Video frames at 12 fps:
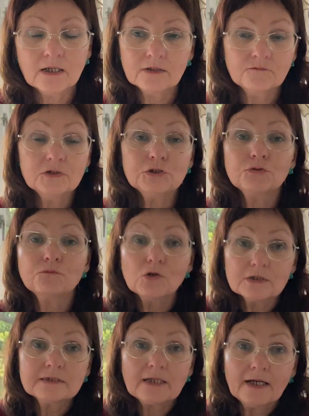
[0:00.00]
which
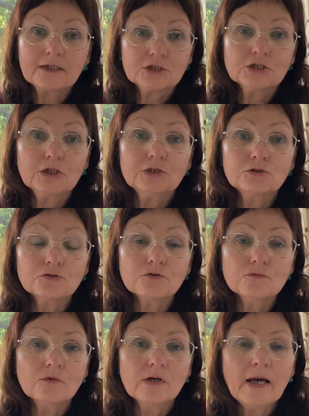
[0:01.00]
was actually
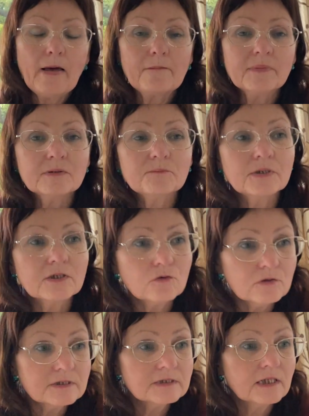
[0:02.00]
true, but
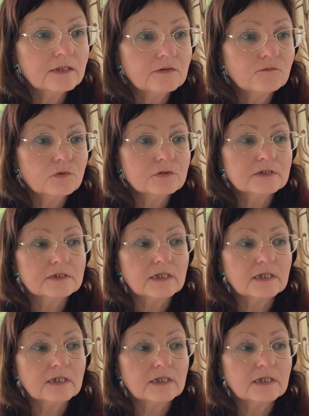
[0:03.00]
because it was